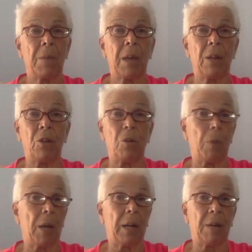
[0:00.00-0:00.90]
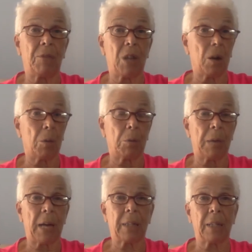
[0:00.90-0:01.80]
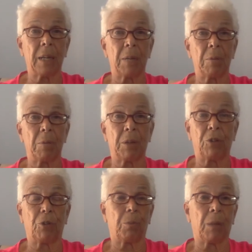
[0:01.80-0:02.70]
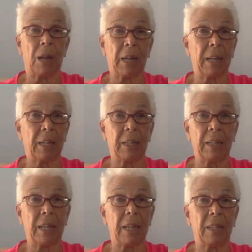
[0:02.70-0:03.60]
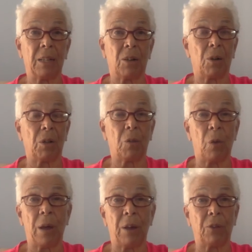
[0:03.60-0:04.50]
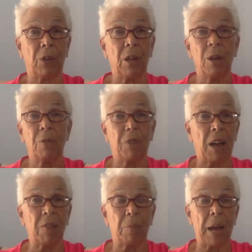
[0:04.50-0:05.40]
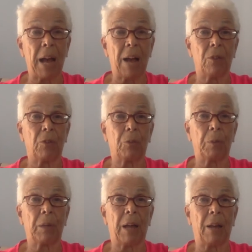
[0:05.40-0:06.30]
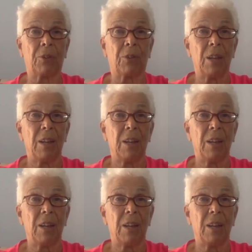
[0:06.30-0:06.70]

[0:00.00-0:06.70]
And you might have terrible back labor because your blockheaded kid that only weighs 5 pounds but has